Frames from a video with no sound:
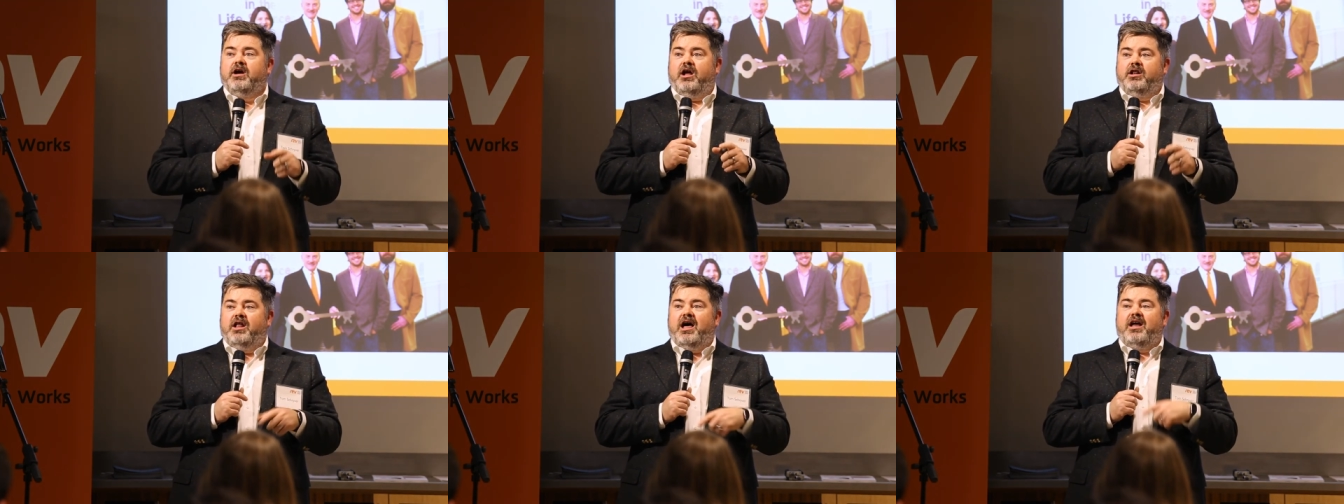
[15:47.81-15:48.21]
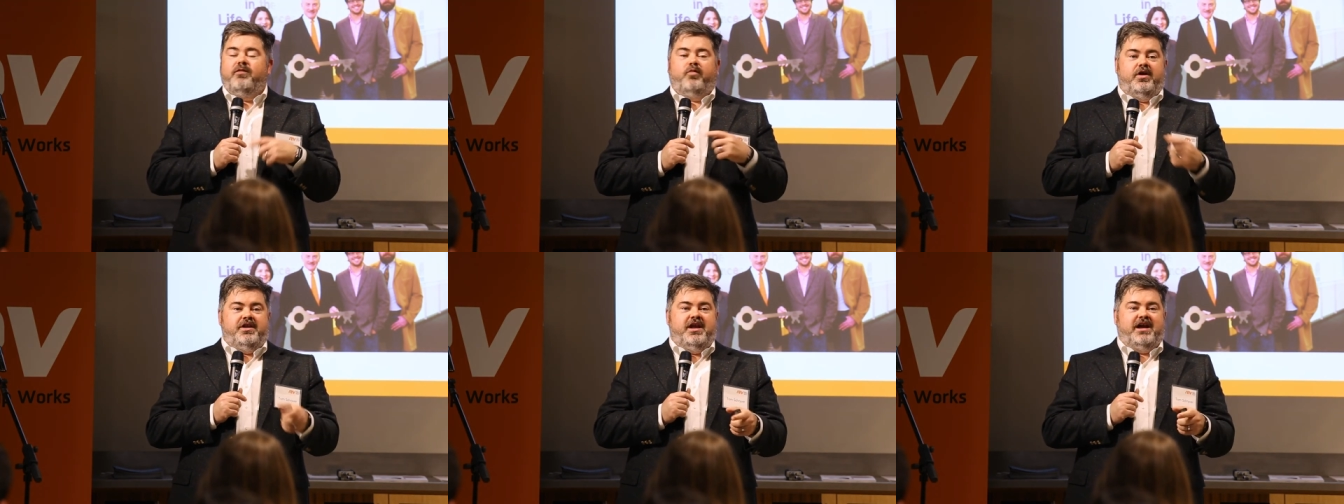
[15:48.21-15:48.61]
a lot
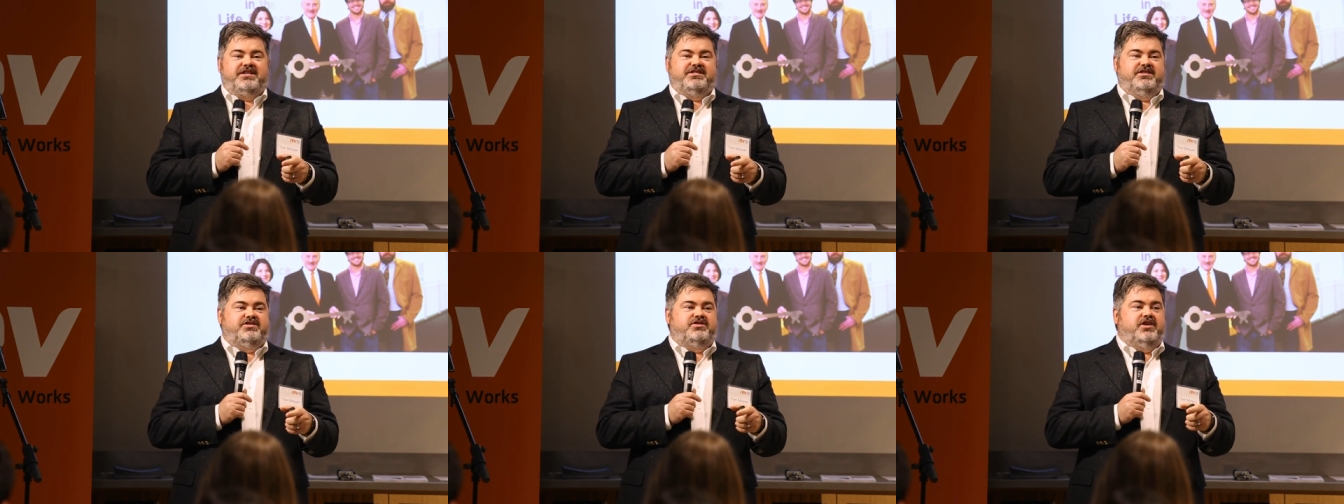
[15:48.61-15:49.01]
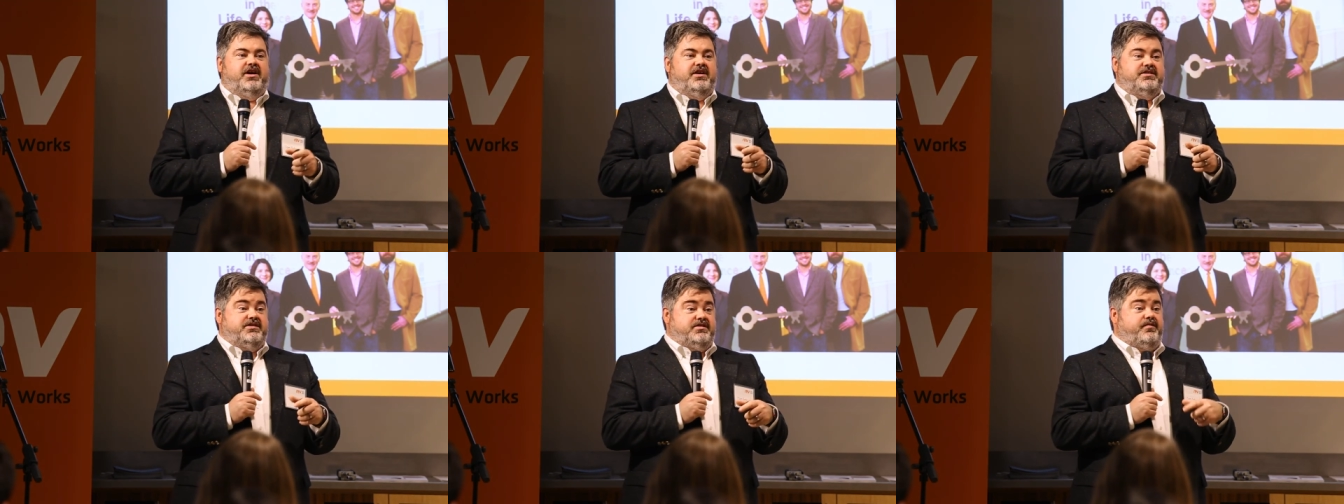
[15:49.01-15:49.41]
of what Nexus
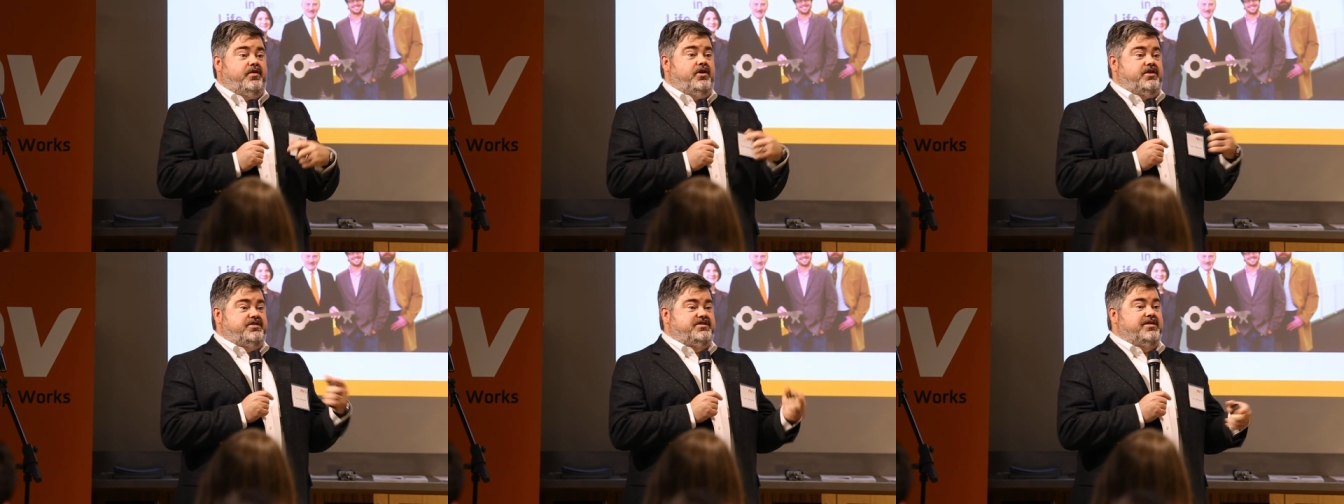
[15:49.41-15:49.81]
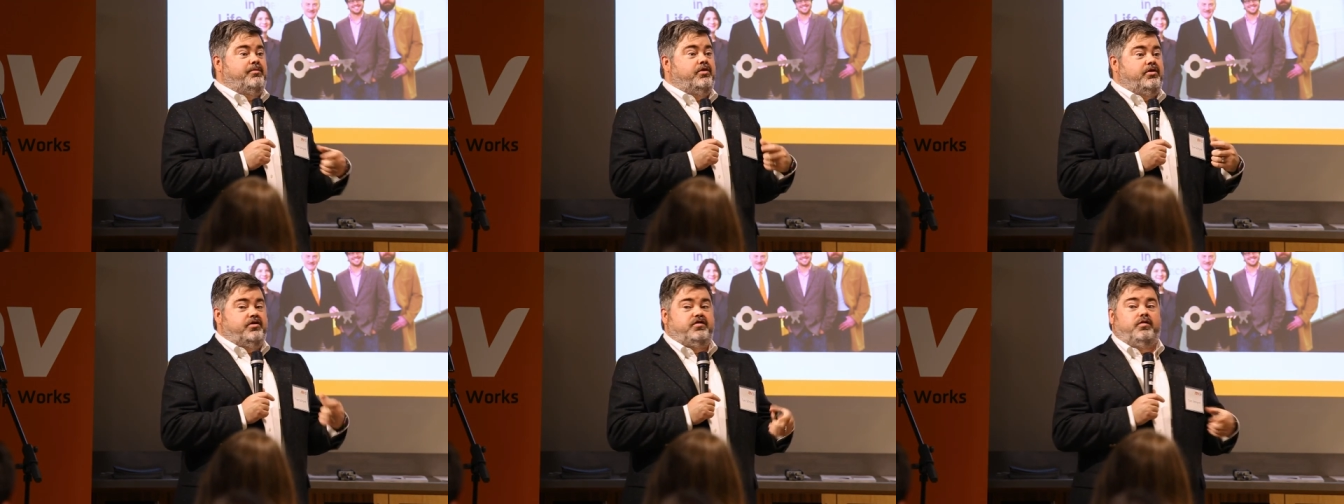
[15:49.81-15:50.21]
does is very
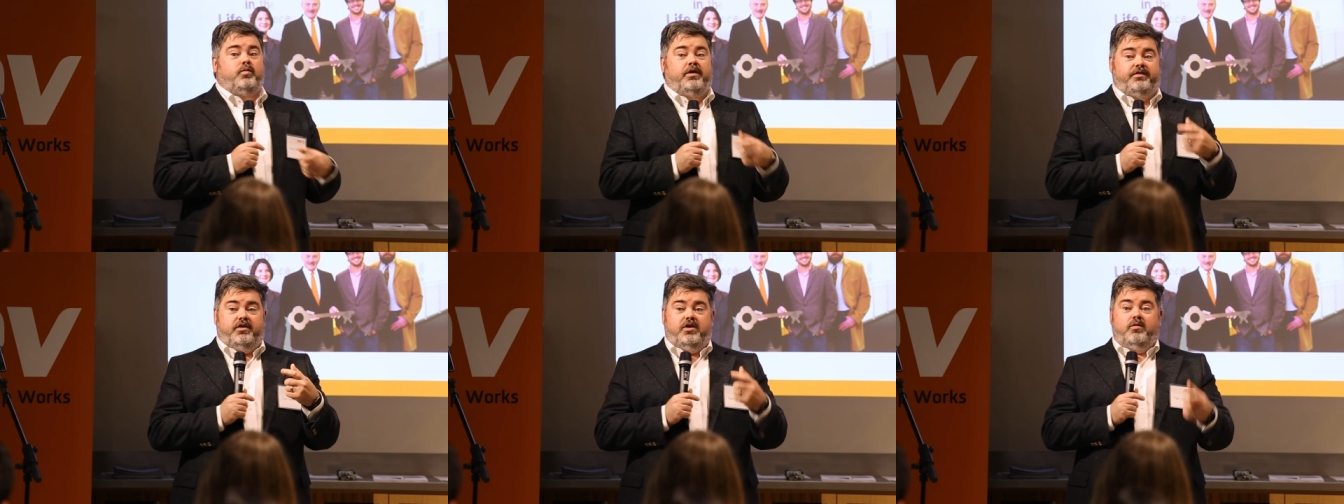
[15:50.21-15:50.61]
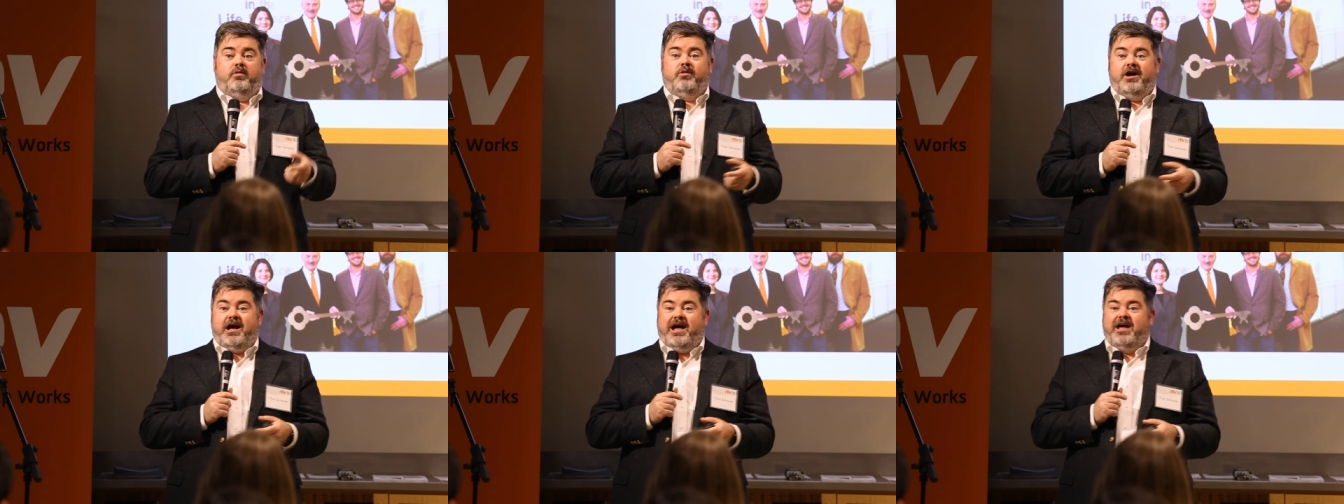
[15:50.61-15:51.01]
similar to what the
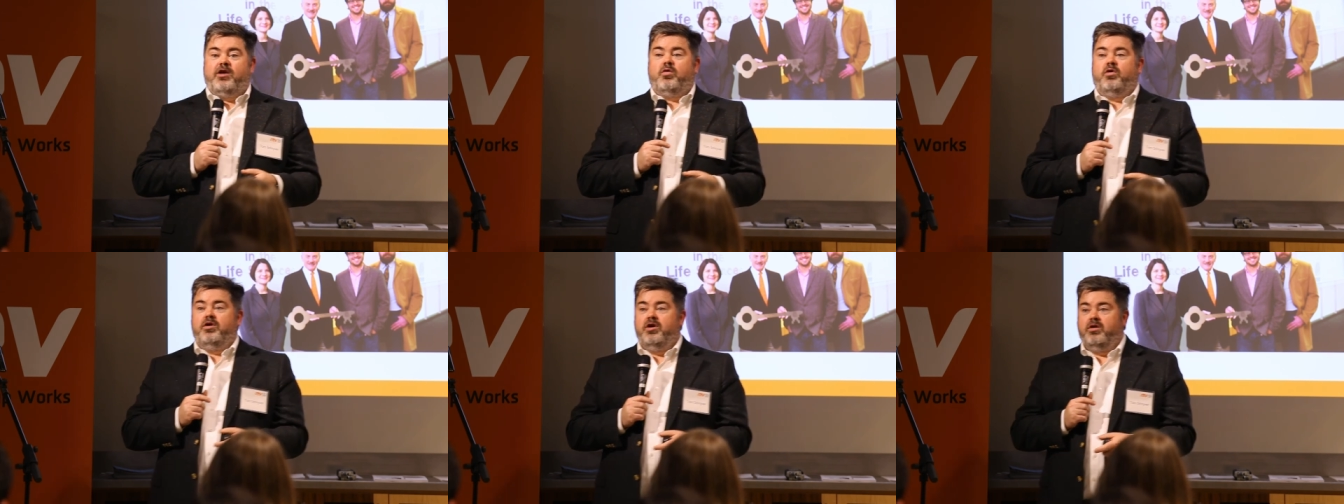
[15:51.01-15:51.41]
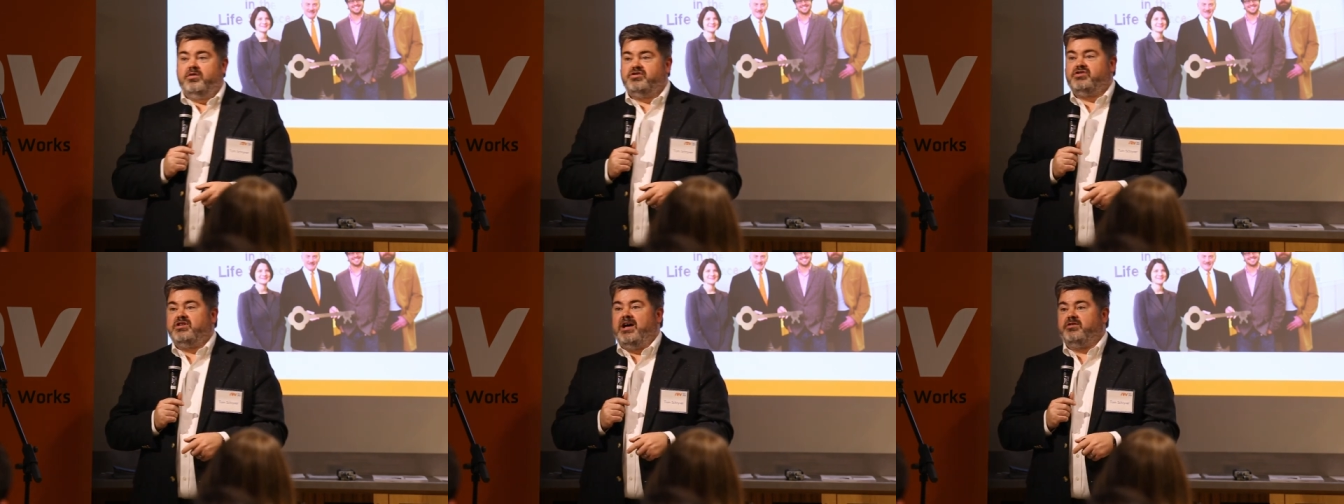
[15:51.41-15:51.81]
UNY I-Corps Node
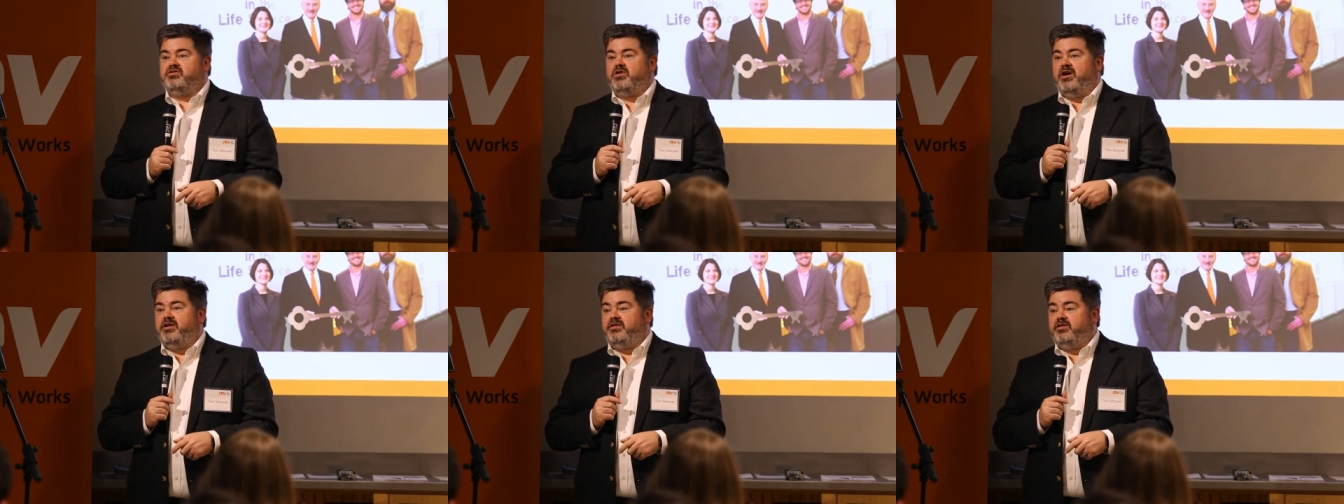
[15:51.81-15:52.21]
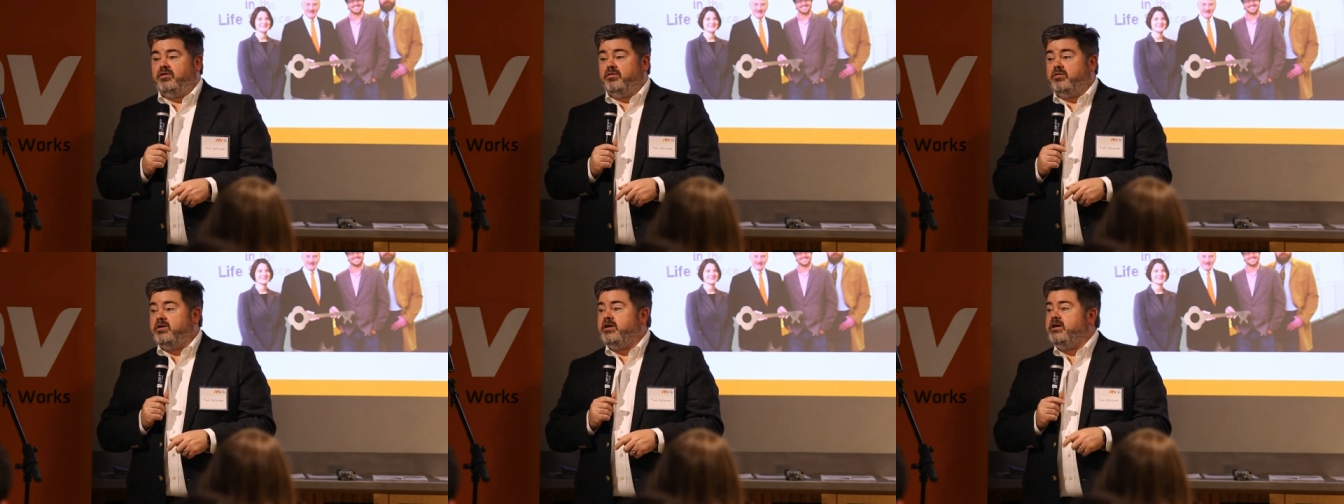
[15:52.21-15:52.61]
is now trying to
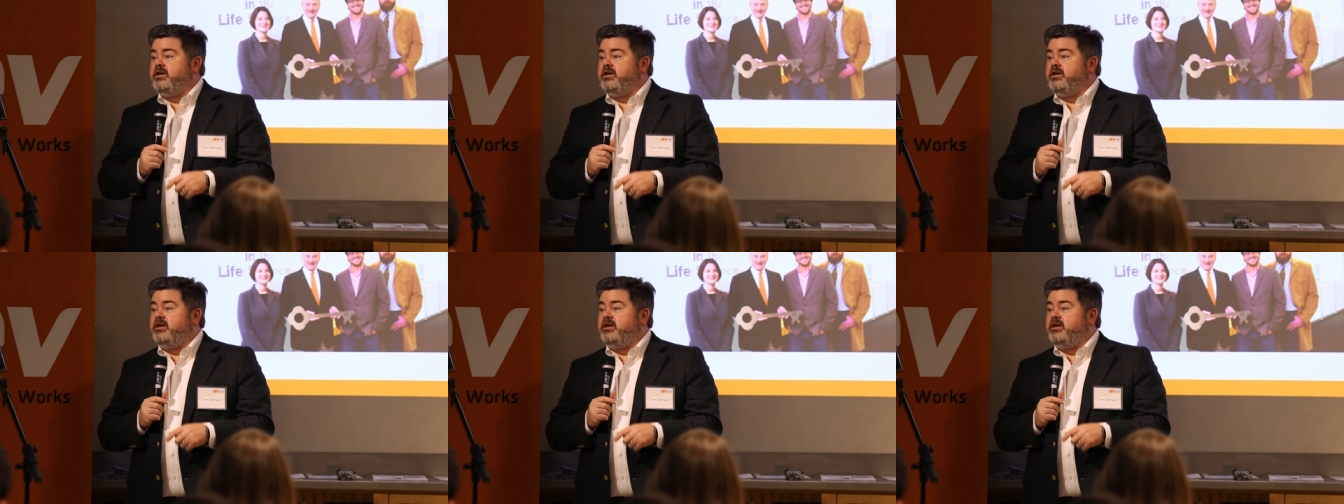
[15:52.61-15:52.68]
do.